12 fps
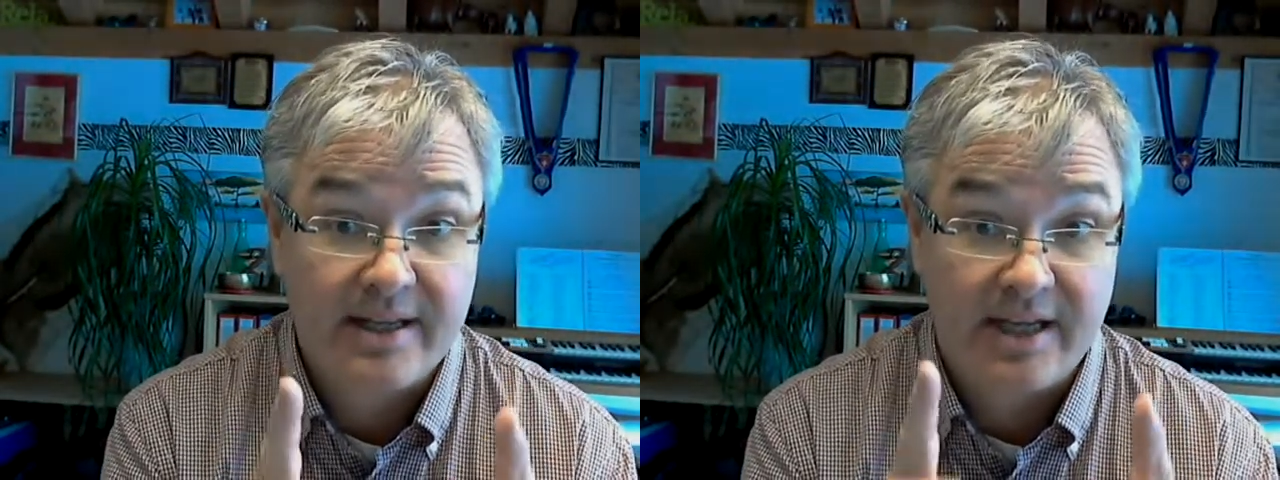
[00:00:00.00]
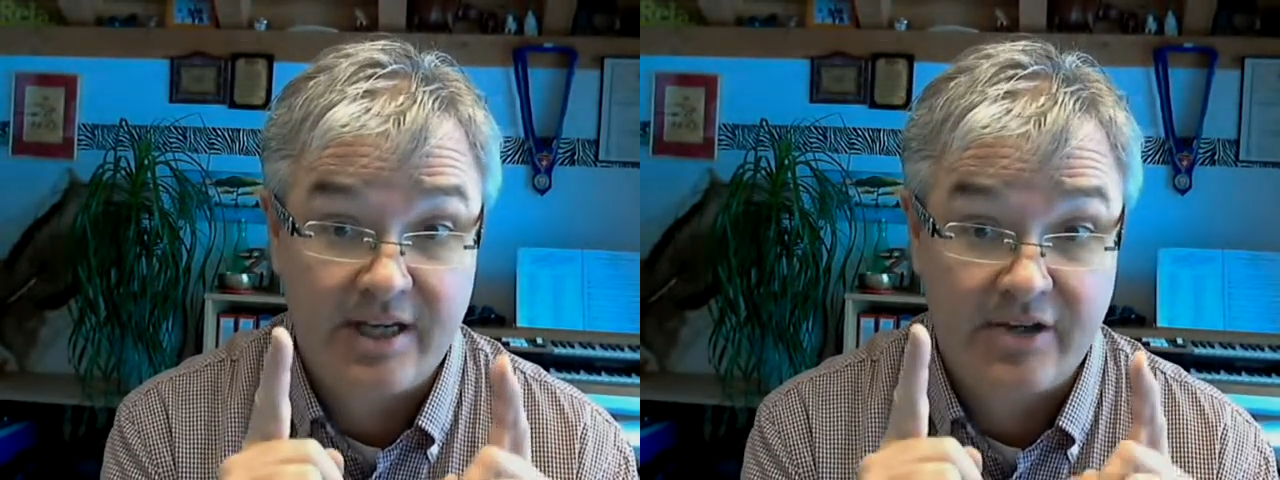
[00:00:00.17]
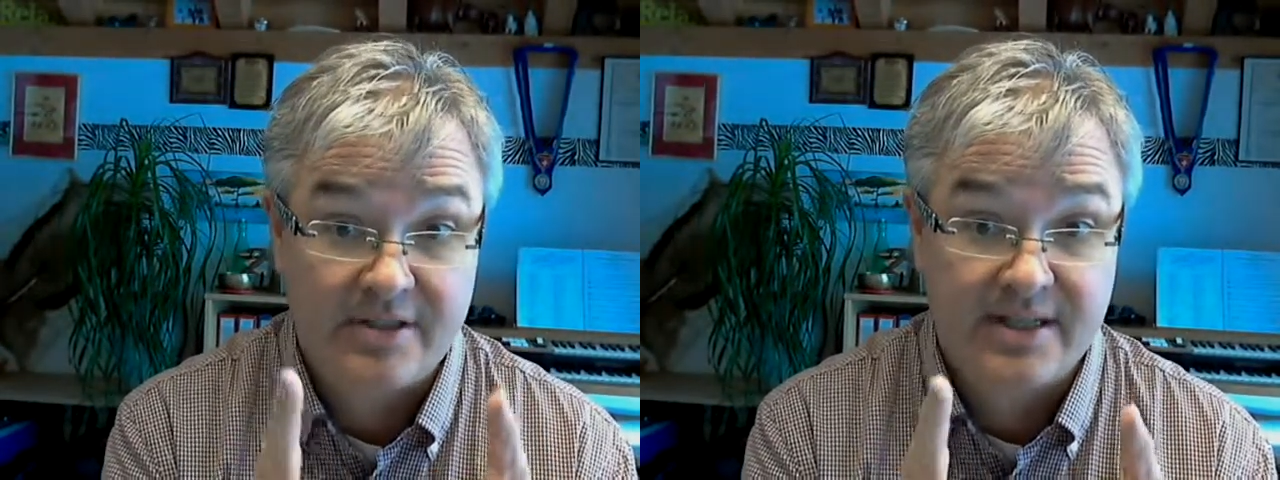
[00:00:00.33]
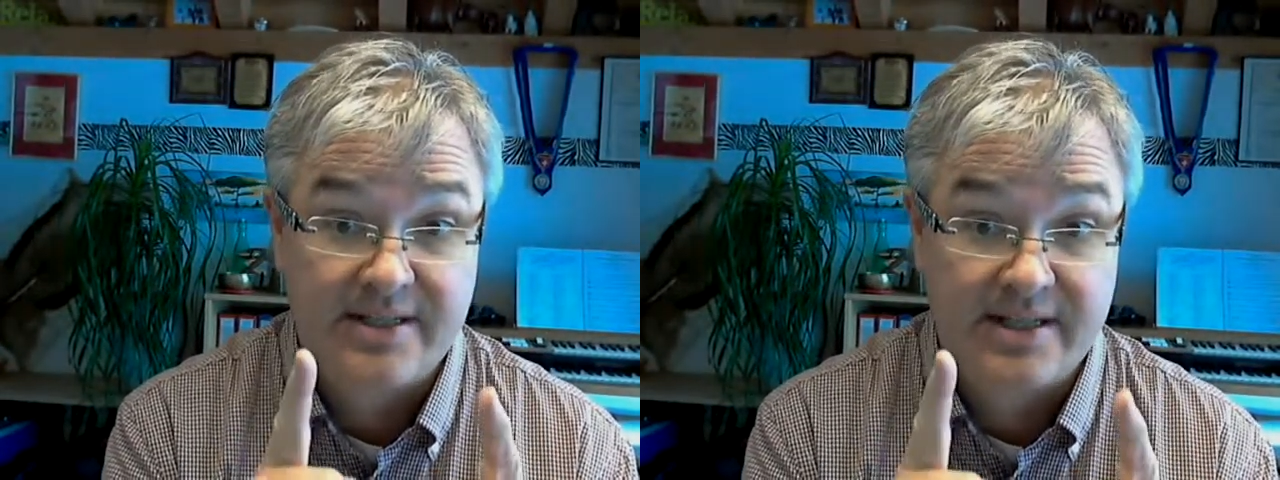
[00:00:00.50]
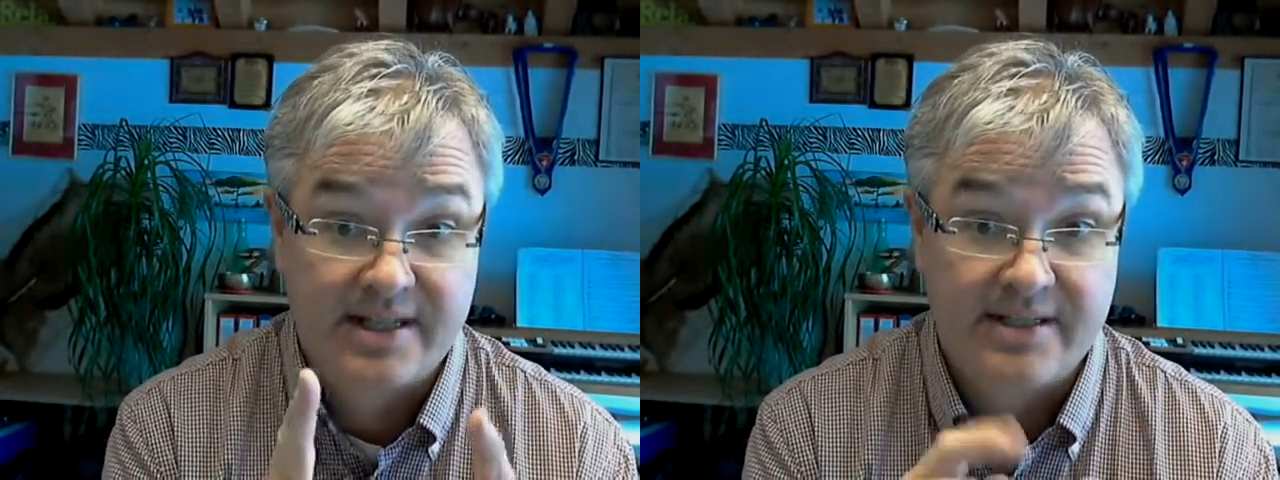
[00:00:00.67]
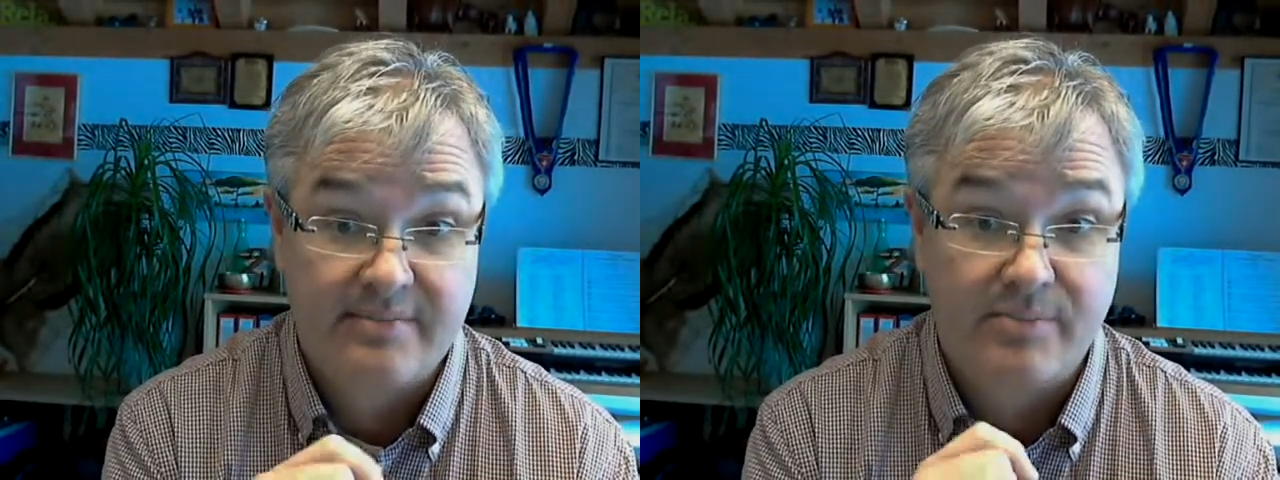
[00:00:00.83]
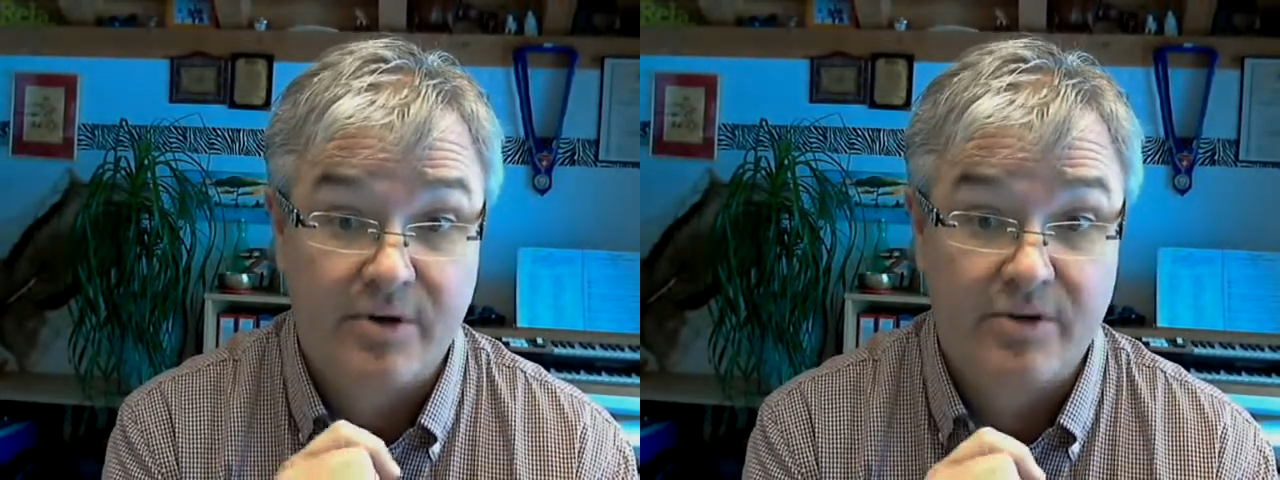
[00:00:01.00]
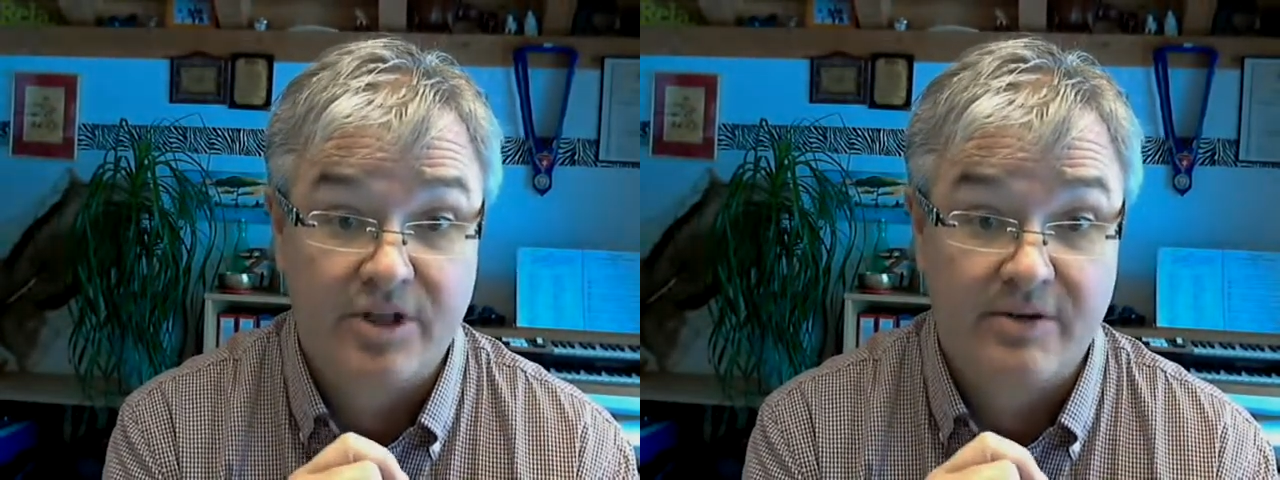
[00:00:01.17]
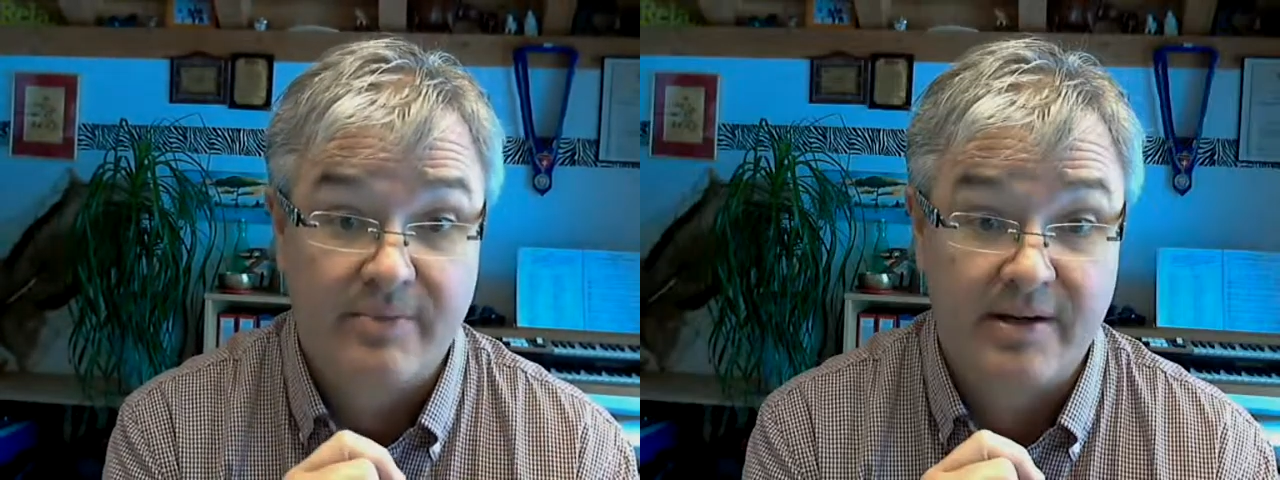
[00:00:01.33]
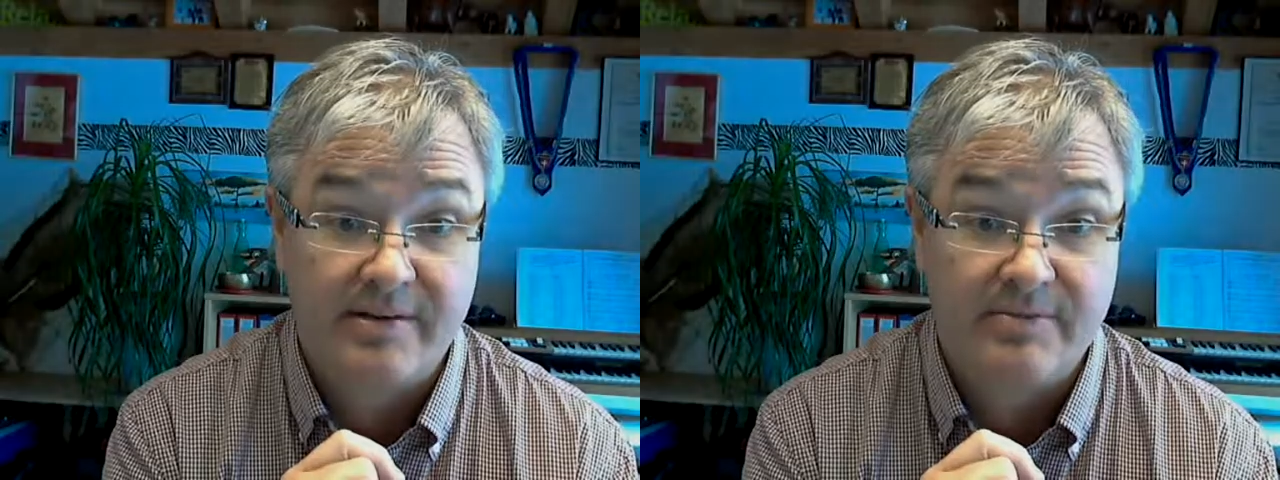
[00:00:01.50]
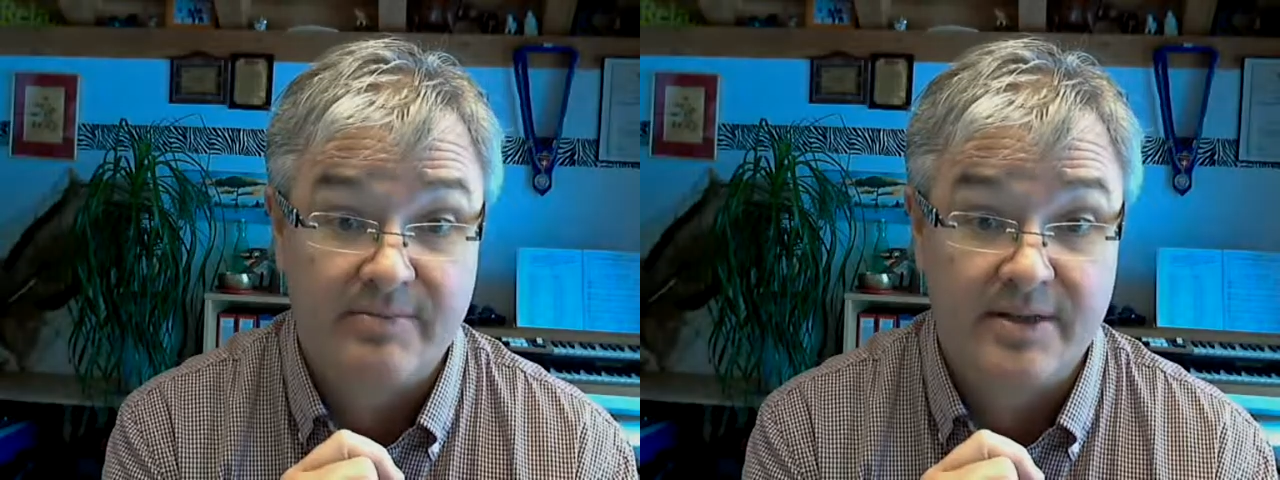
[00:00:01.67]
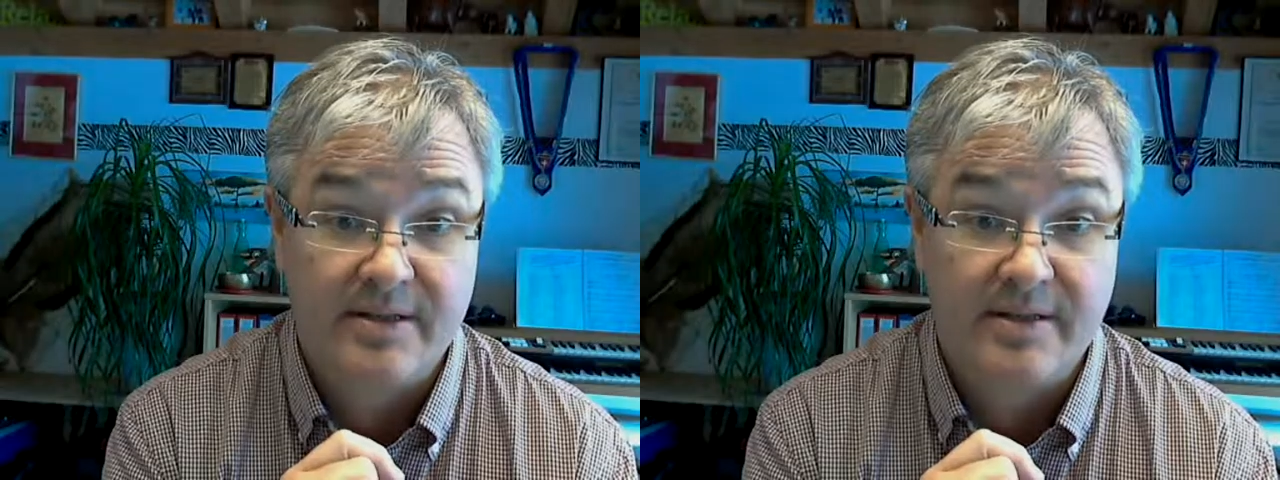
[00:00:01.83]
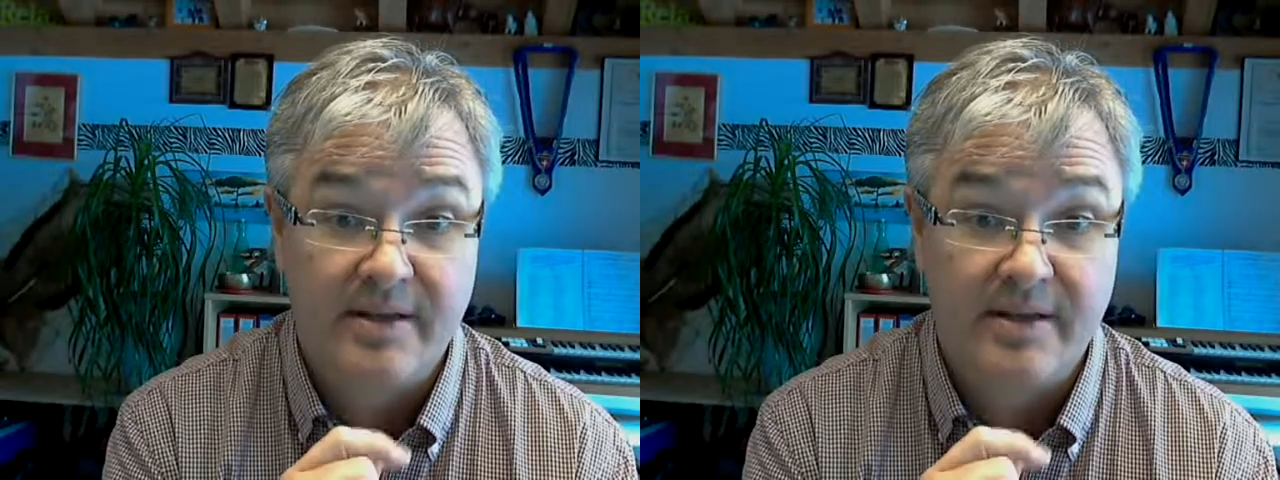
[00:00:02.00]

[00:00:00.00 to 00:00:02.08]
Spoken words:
key to success in project management.